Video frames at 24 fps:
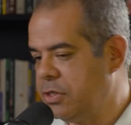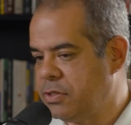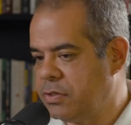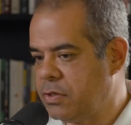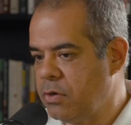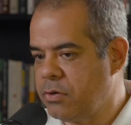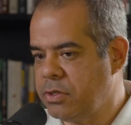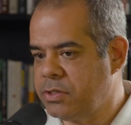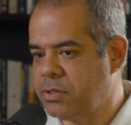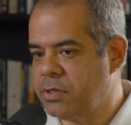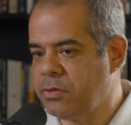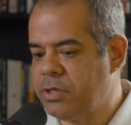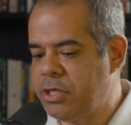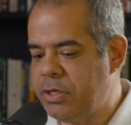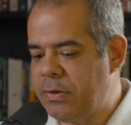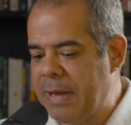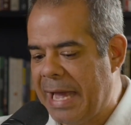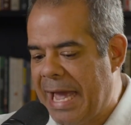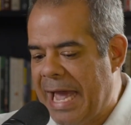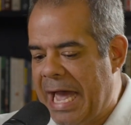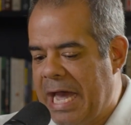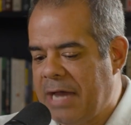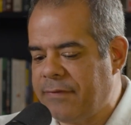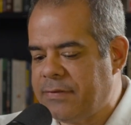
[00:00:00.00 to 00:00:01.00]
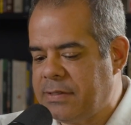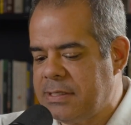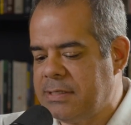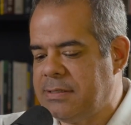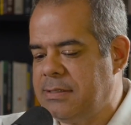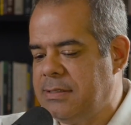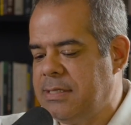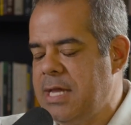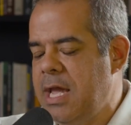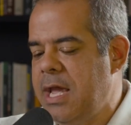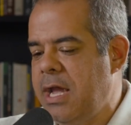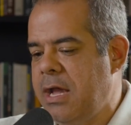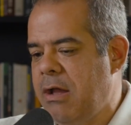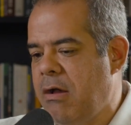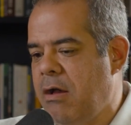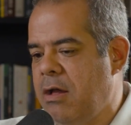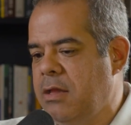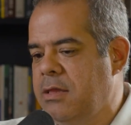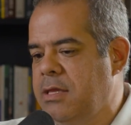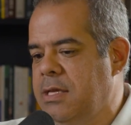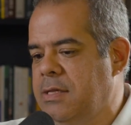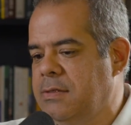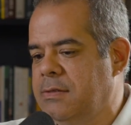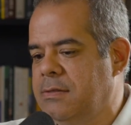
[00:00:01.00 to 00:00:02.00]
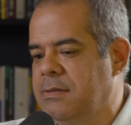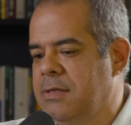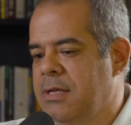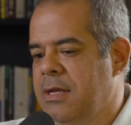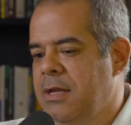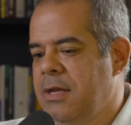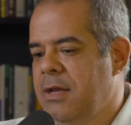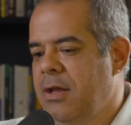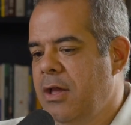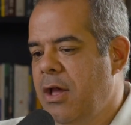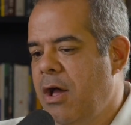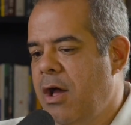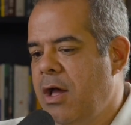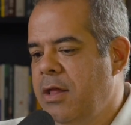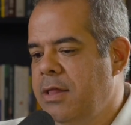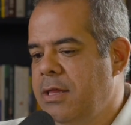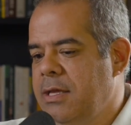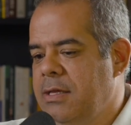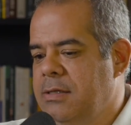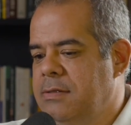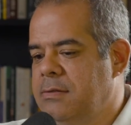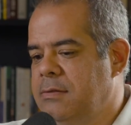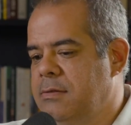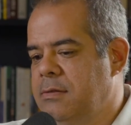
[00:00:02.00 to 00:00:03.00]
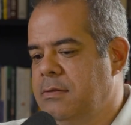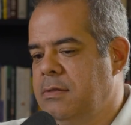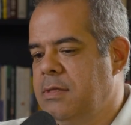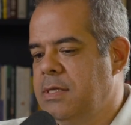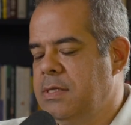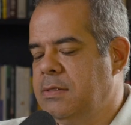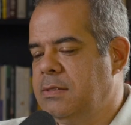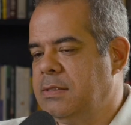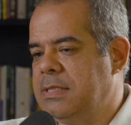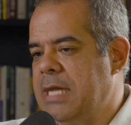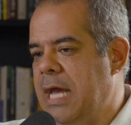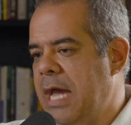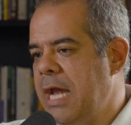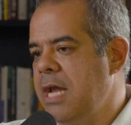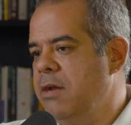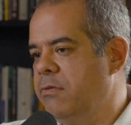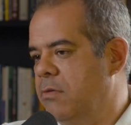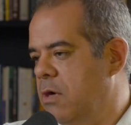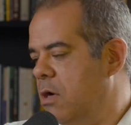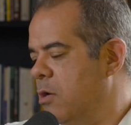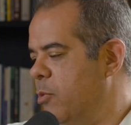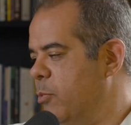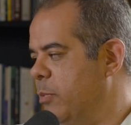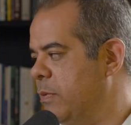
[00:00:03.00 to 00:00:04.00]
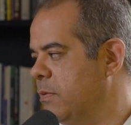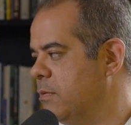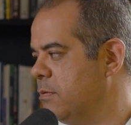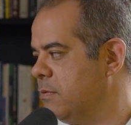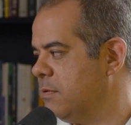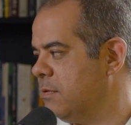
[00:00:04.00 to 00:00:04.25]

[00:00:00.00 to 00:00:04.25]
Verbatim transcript: so so you have to stay on this on this this tightrope